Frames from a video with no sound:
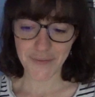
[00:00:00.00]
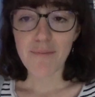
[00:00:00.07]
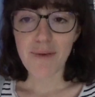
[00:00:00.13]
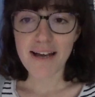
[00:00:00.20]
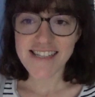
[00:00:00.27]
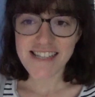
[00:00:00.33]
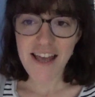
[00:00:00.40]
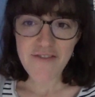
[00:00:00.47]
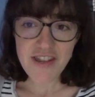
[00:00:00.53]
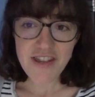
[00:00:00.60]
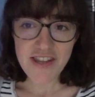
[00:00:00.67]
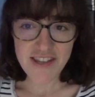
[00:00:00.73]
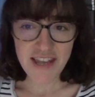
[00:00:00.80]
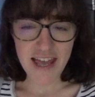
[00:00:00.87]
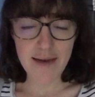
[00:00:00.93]
My
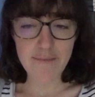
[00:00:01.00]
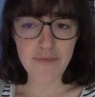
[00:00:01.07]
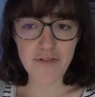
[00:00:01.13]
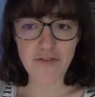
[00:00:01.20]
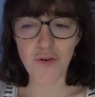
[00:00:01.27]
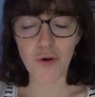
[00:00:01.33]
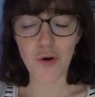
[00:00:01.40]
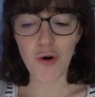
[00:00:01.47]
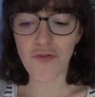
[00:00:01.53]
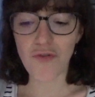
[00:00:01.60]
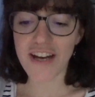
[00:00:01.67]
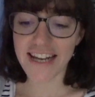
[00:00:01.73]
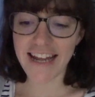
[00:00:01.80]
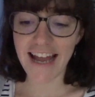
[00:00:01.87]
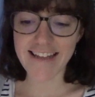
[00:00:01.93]
seventh tip for
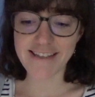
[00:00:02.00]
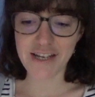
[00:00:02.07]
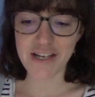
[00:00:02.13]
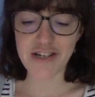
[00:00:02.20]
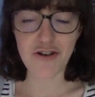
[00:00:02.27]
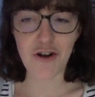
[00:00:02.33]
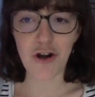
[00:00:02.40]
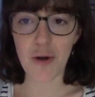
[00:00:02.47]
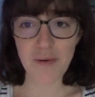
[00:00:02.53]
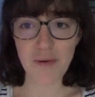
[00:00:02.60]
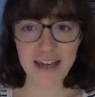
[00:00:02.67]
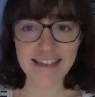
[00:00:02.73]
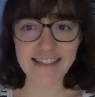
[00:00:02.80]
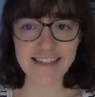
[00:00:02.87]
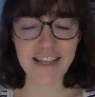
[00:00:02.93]
reading Anthony Trollope
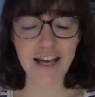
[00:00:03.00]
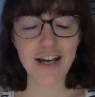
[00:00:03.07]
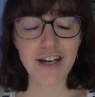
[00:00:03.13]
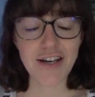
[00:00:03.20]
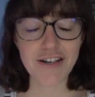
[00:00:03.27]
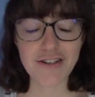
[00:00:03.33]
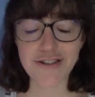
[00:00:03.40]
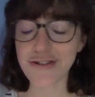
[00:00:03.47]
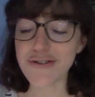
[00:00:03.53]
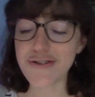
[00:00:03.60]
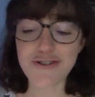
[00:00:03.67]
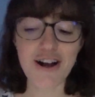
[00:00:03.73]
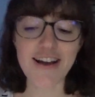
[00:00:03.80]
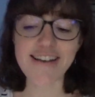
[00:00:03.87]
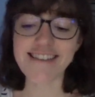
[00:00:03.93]
is do
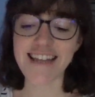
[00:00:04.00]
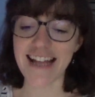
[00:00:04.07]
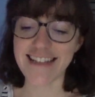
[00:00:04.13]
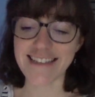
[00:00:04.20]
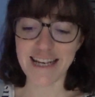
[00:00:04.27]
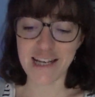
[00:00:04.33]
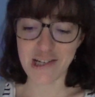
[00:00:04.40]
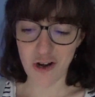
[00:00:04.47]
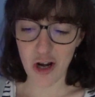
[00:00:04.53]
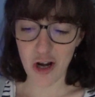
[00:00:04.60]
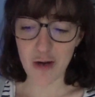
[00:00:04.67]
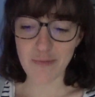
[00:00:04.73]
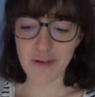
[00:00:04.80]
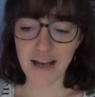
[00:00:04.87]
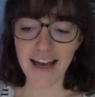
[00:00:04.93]
trust Anthony
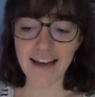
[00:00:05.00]
Trollope.